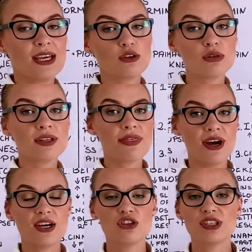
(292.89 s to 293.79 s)

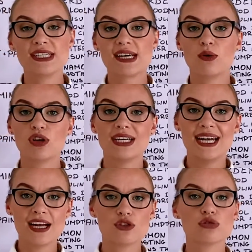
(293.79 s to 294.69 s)
Glutathione is our
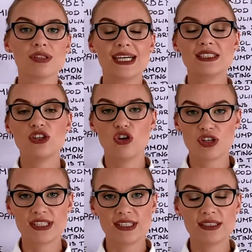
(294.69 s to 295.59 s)
natural
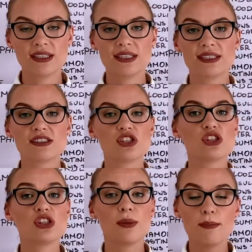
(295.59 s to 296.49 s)
antioxidant, and this is
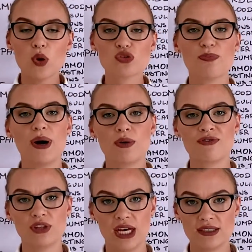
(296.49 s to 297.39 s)
the most
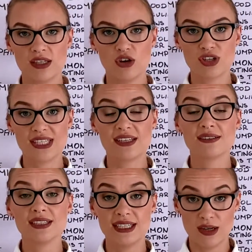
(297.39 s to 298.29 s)
powerful
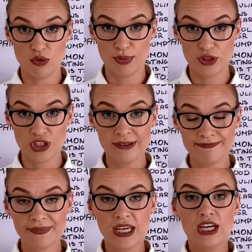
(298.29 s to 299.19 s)
antioxidant in our body.